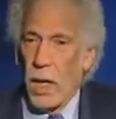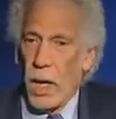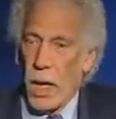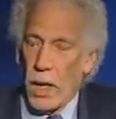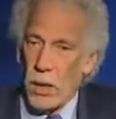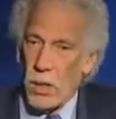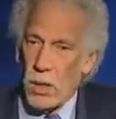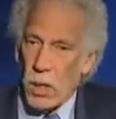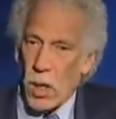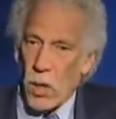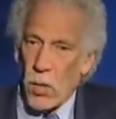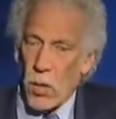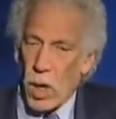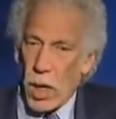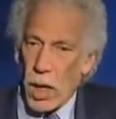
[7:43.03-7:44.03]
And
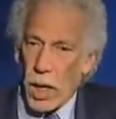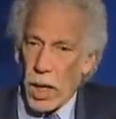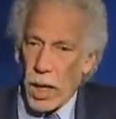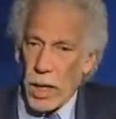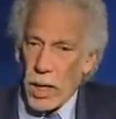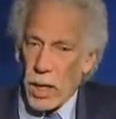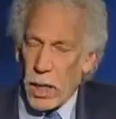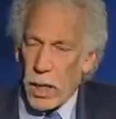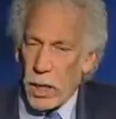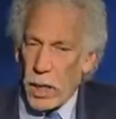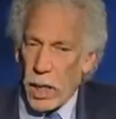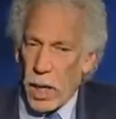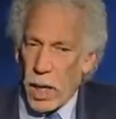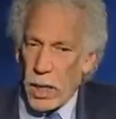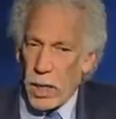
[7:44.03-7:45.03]
so I
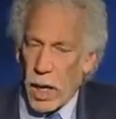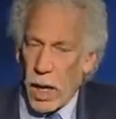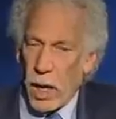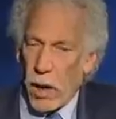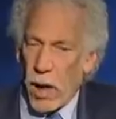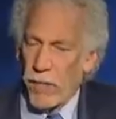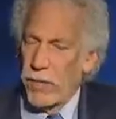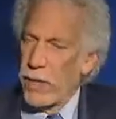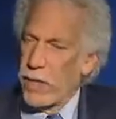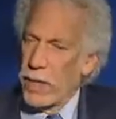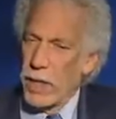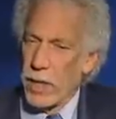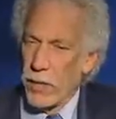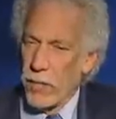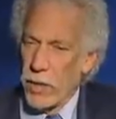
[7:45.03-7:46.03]
often
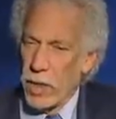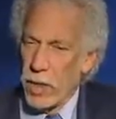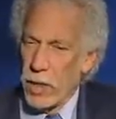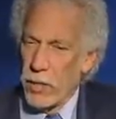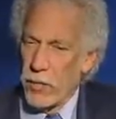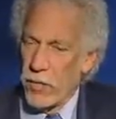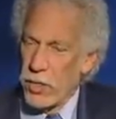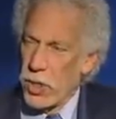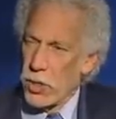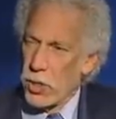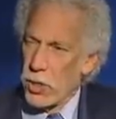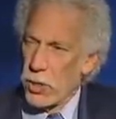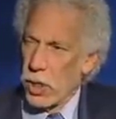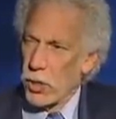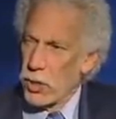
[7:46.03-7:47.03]
think of the
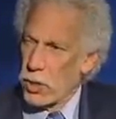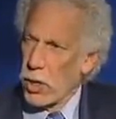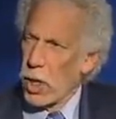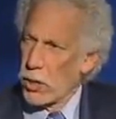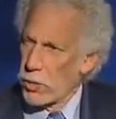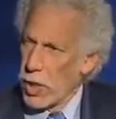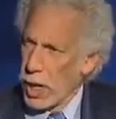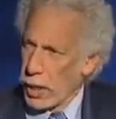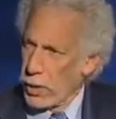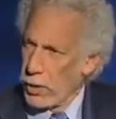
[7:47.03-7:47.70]
physicians on Star Trek.